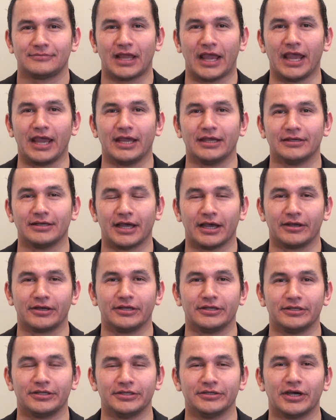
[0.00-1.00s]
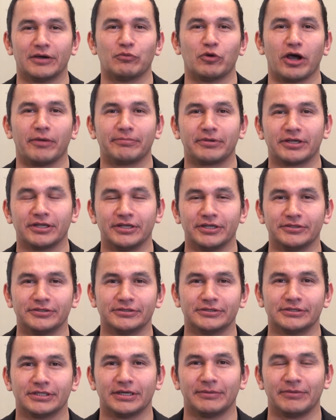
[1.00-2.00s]
Hey, how do you do? I'm Wab Kinew.
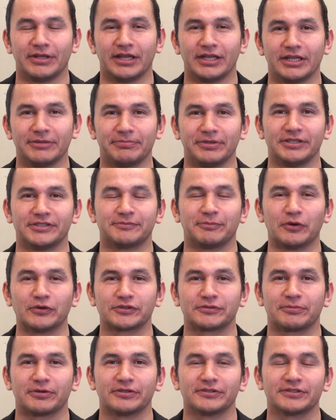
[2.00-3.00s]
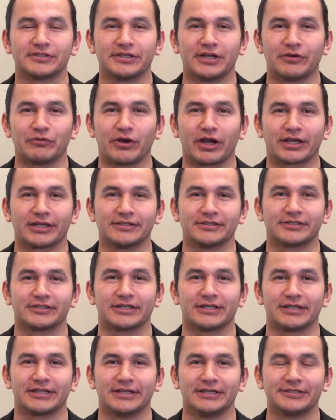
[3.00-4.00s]
I'm the NDP spokesperson on
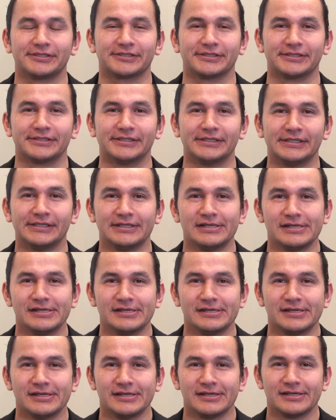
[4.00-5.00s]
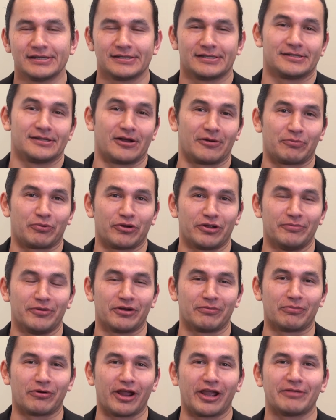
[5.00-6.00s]
reconciliation. Our
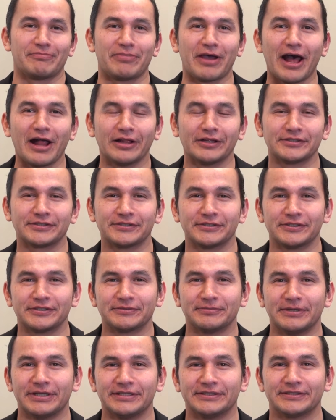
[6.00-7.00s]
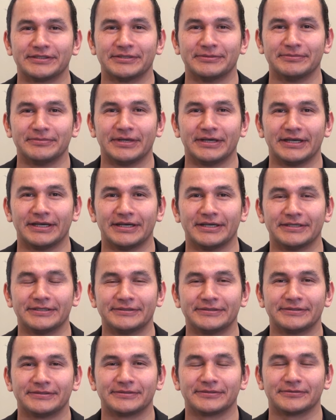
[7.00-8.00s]
Premier Brian Pallister has made some uh,
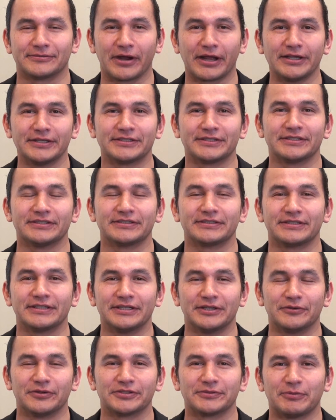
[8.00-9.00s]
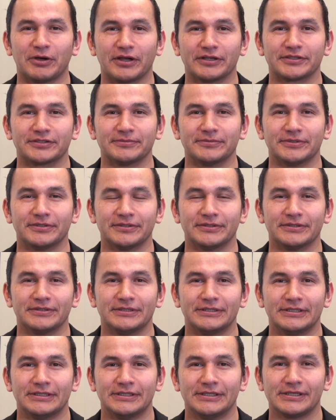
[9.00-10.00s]
racist and irresponsible
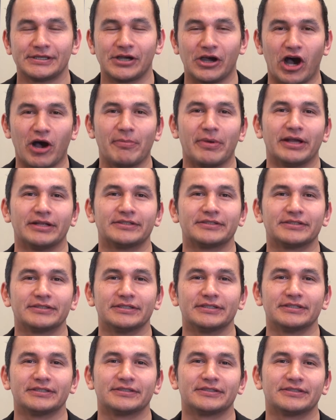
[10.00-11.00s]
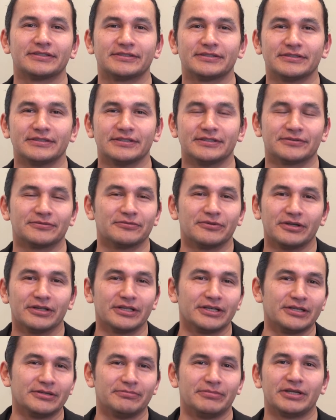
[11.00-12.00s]
comments, and it's it's
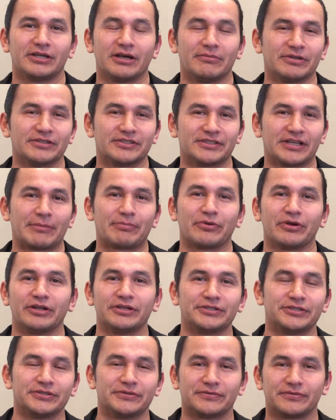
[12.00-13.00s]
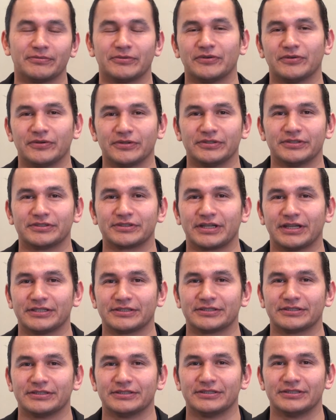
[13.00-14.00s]
really become a separate issue from the whole
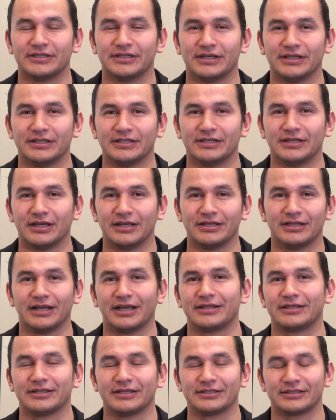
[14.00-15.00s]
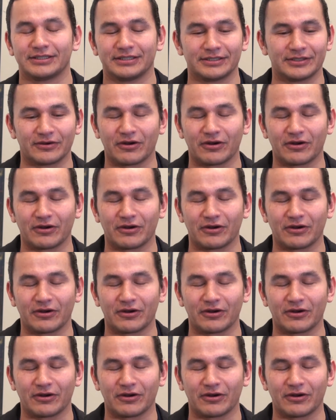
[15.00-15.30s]
discussion on, on night hunting.